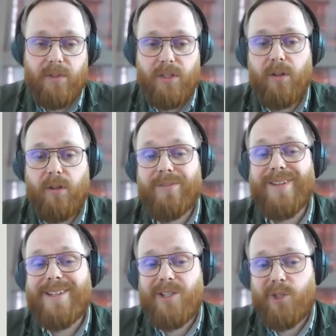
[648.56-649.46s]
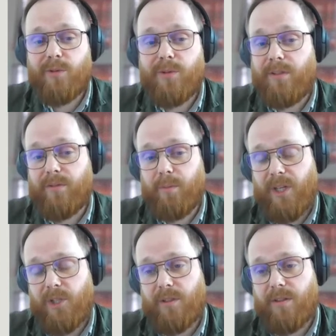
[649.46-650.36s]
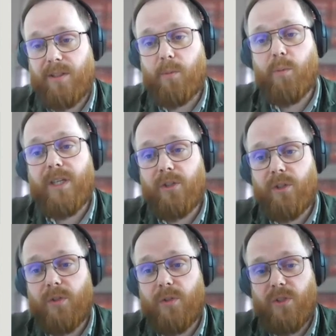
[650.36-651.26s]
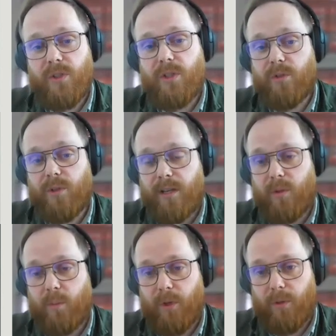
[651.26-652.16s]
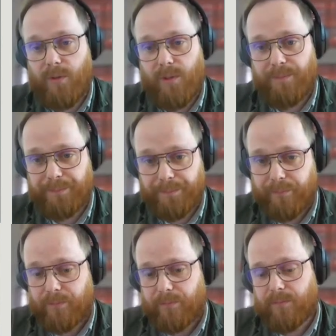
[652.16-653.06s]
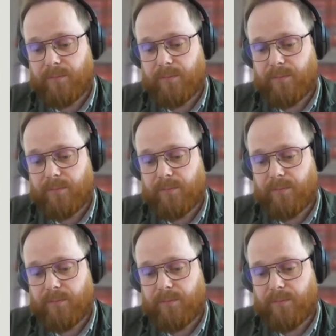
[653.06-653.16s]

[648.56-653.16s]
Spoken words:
And this gives us a lot of additional information that we can use to create our models.